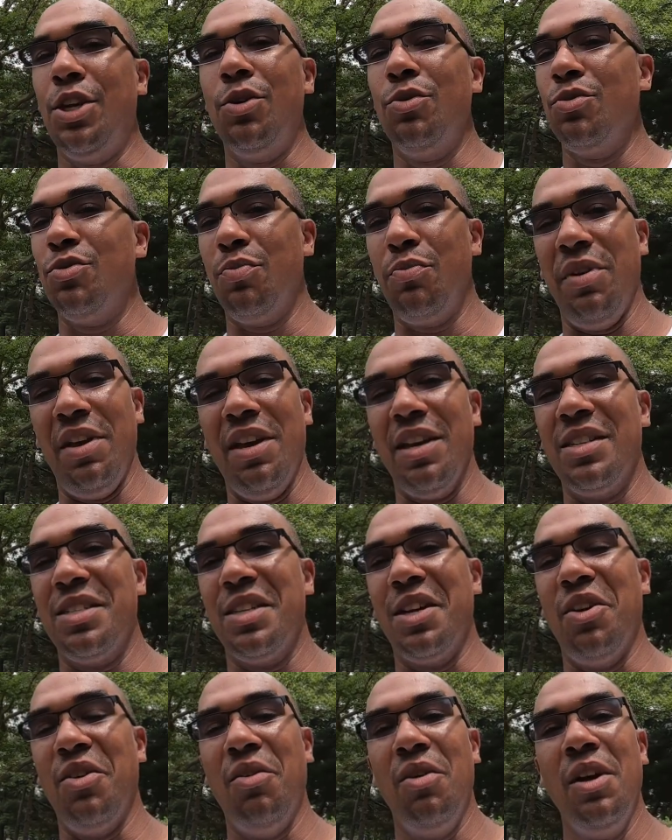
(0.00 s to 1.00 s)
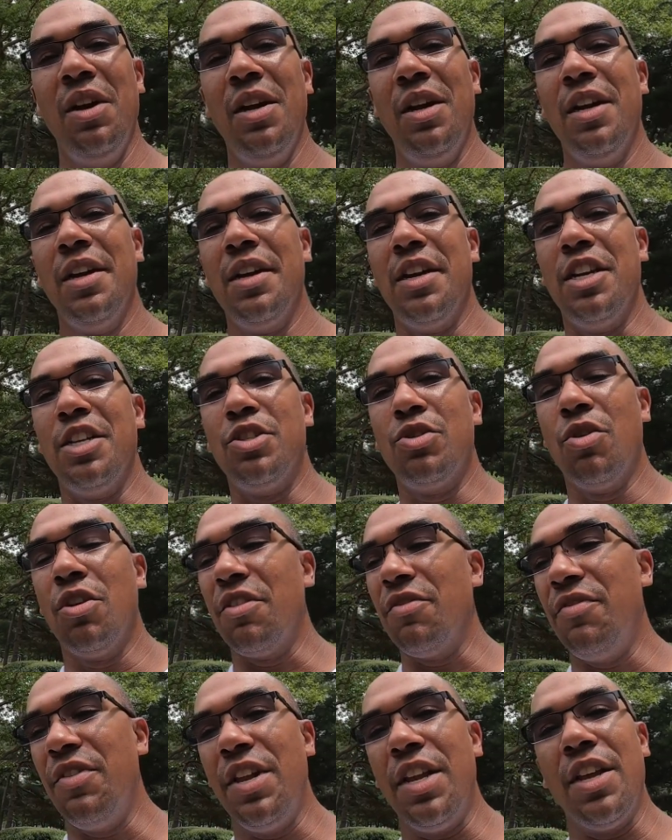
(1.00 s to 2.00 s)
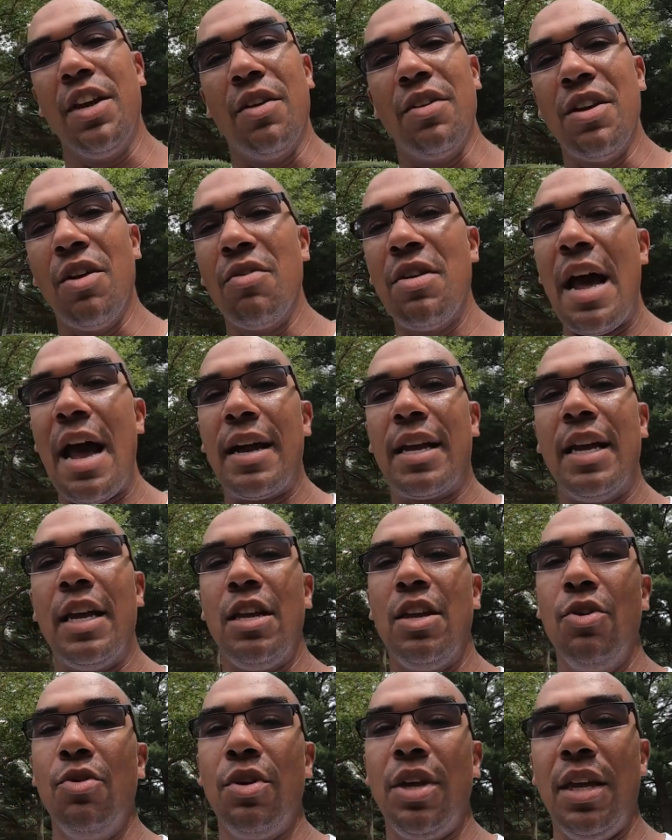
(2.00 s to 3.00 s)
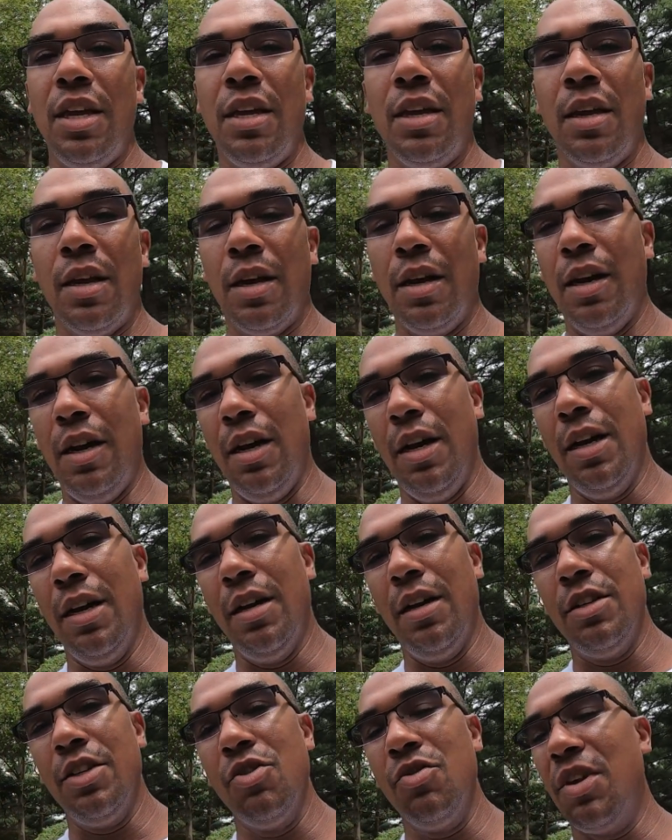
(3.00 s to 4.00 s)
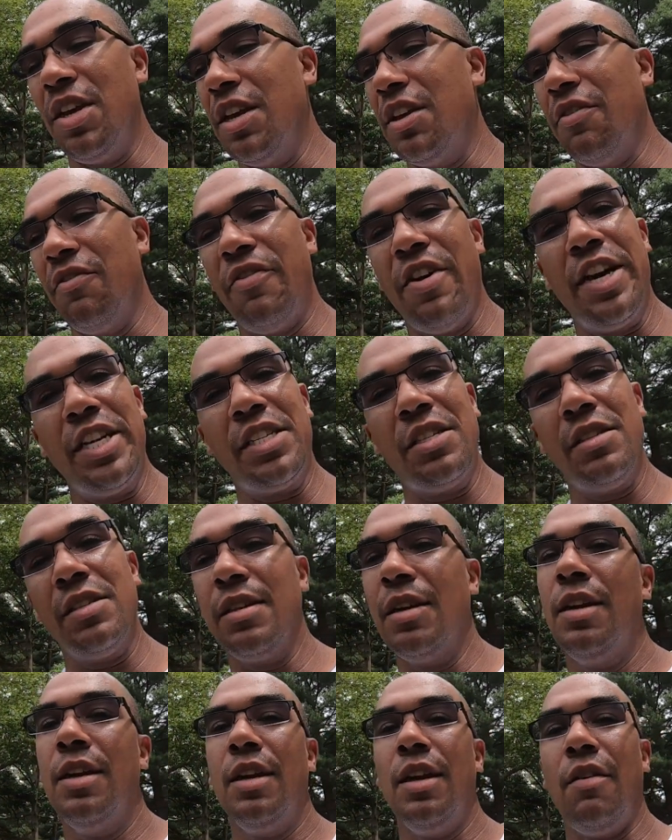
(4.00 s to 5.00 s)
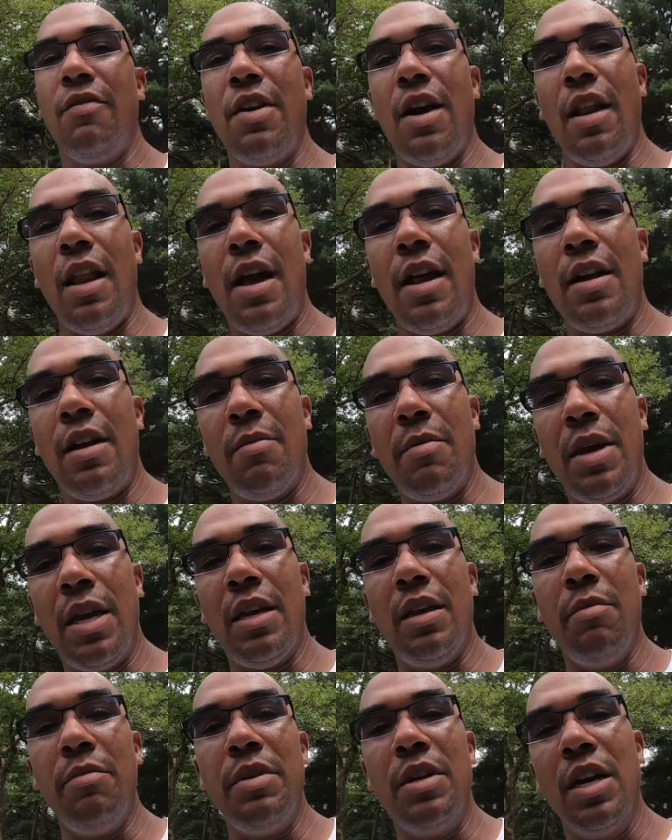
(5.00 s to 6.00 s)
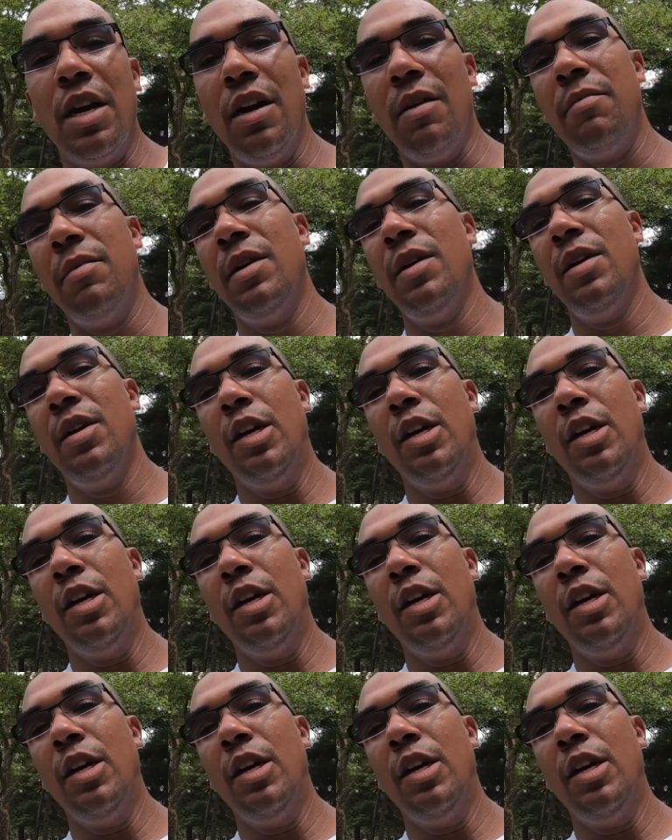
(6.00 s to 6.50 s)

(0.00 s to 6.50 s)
toothpick. So enjoy the video. No knock at Yuki, uh, Yuki Innovations. If y'all out there, man, hit me up.